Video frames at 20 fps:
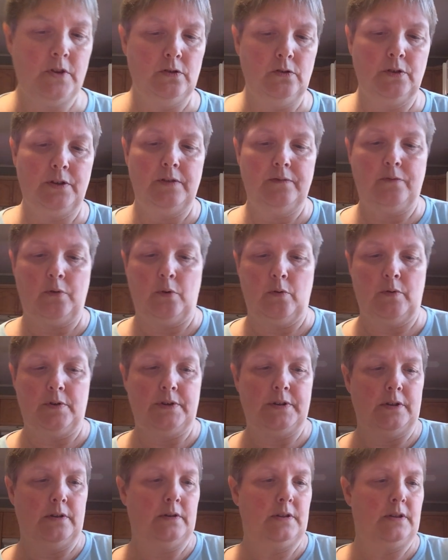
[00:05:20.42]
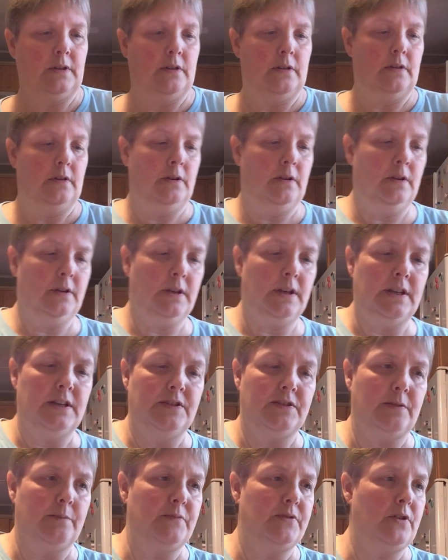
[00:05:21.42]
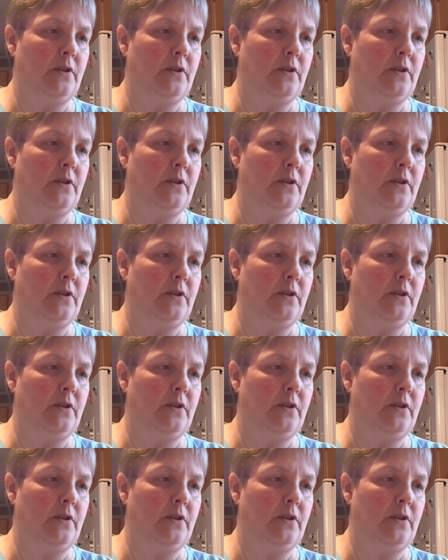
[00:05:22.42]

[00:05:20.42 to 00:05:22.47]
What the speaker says: looking forward to getting some